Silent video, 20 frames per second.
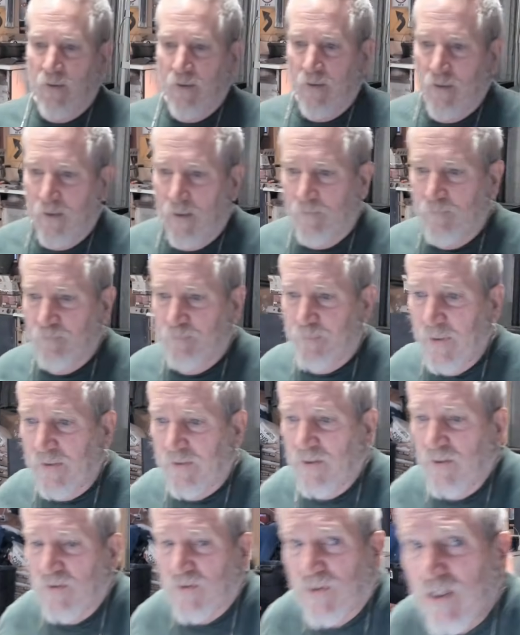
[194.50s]
a
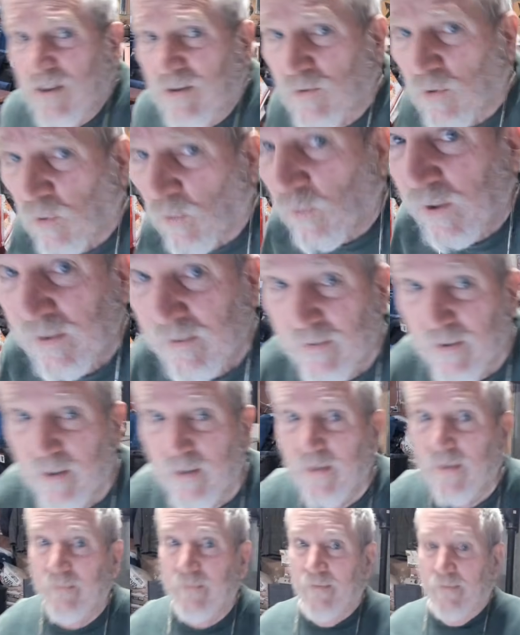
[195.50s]
BTC coin
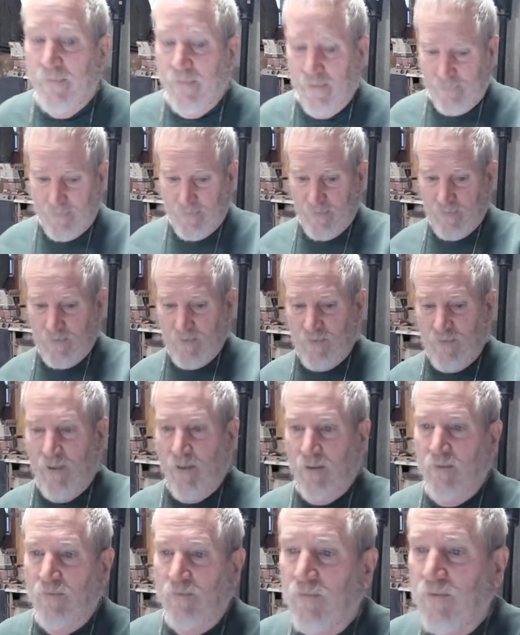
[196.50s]
to hit this
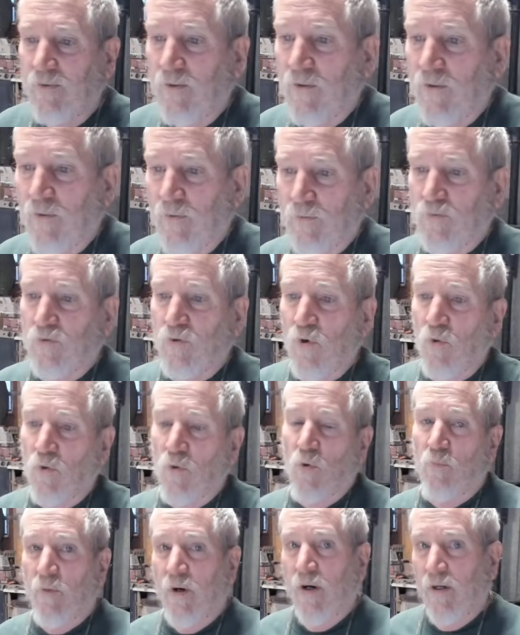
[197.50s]
thing, you know,
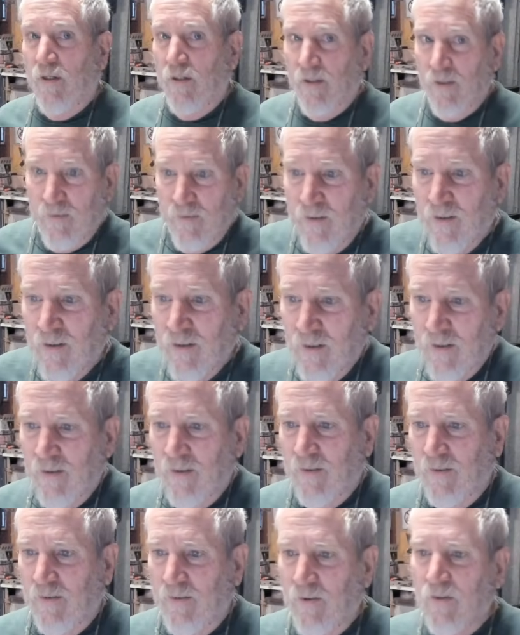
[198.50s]
solo mining and
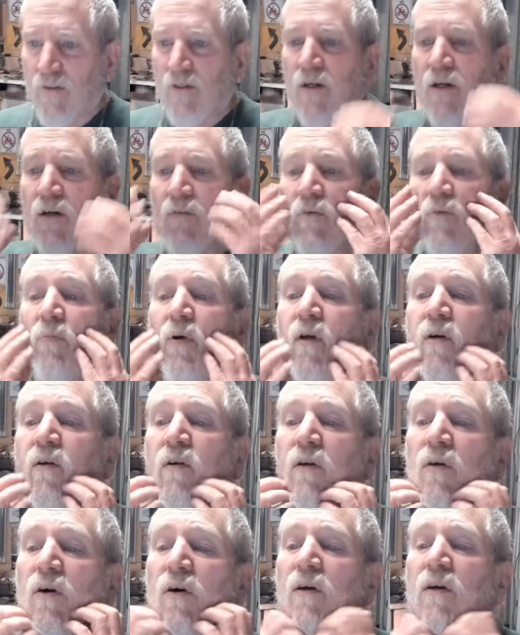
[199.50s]
you're going to have a beard
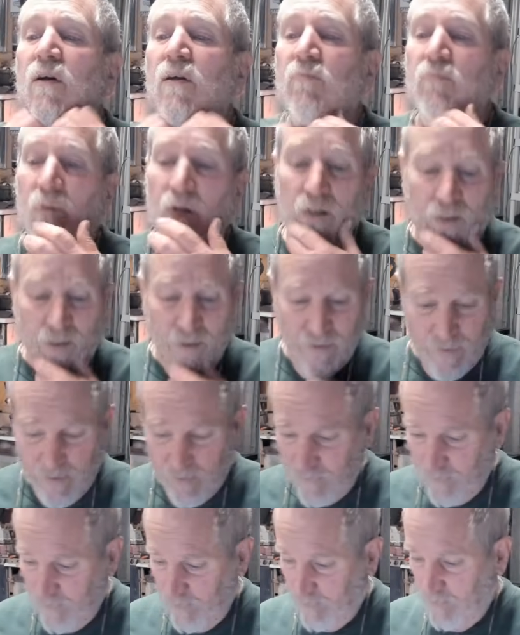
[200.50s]
longer than mine,
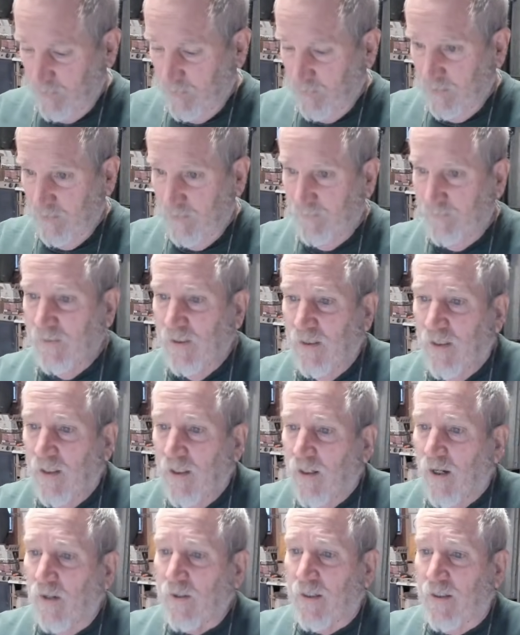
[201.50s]
that's for sure.
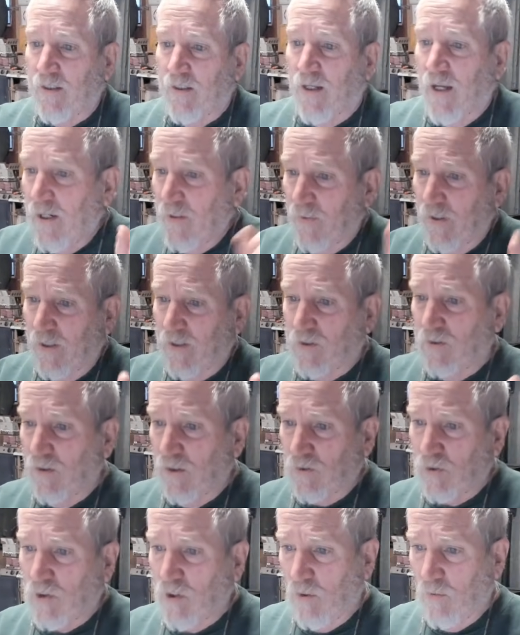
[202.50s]
Okay, anyways,
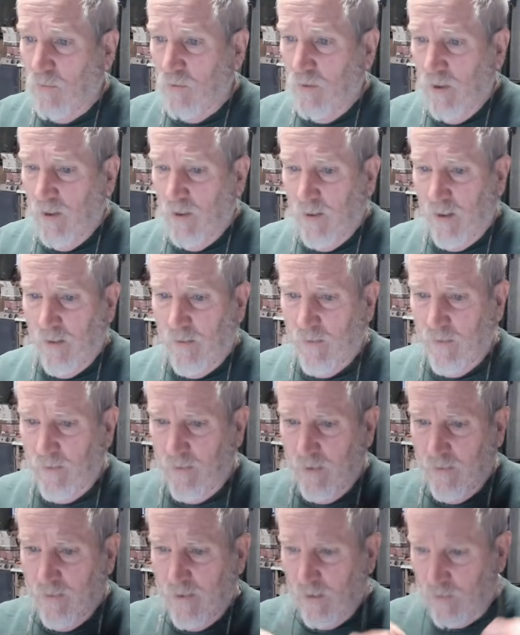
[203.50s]
let's go. I'm
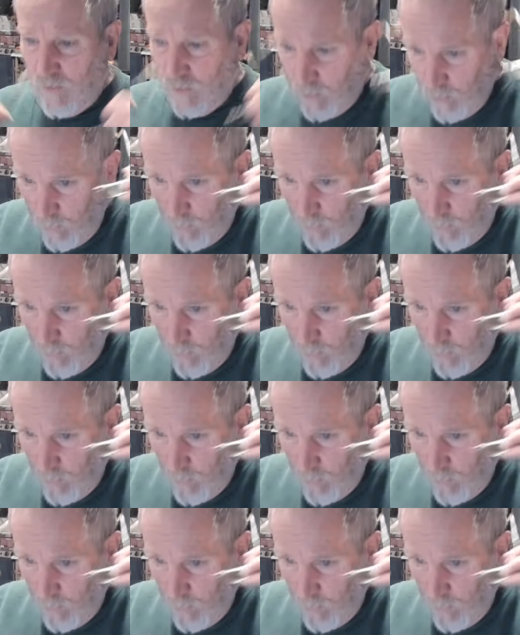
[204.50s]
going to get you